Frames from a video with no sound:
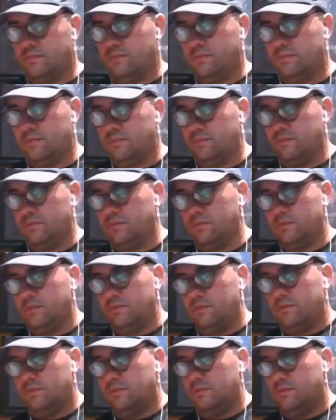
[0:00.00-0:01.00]

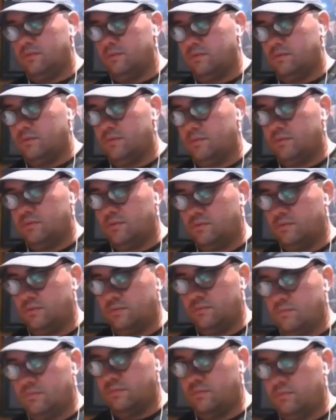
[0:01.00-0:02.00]

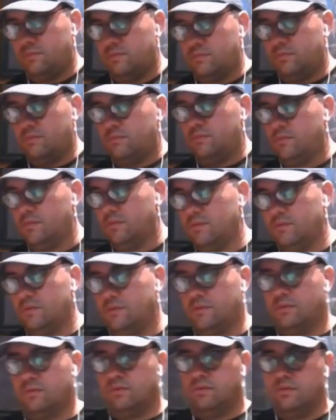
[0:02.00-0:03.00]

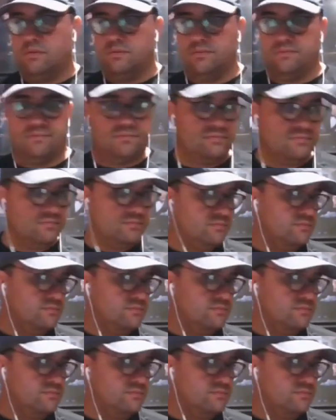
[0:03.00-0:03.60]
(not speaking)